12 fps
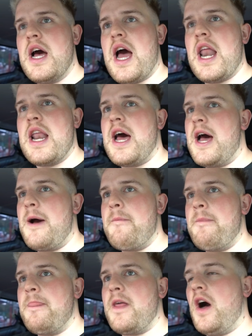And
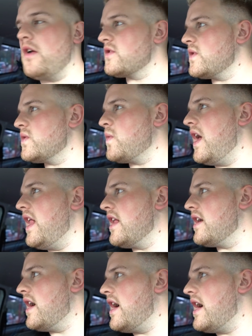um, also as well,
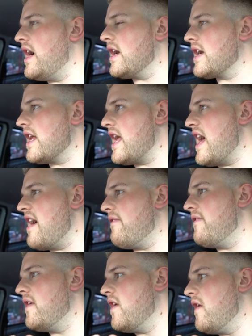uh, can I
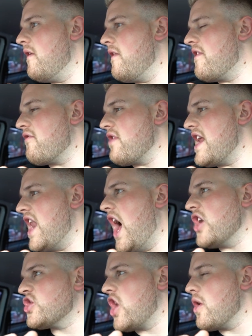have three
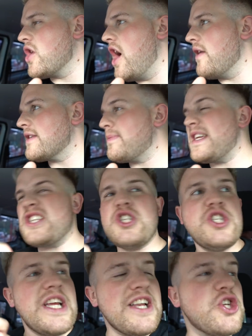large Coca-Colas, please?
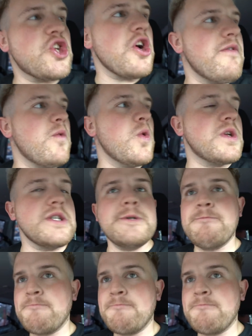Shit, I should have gone for water.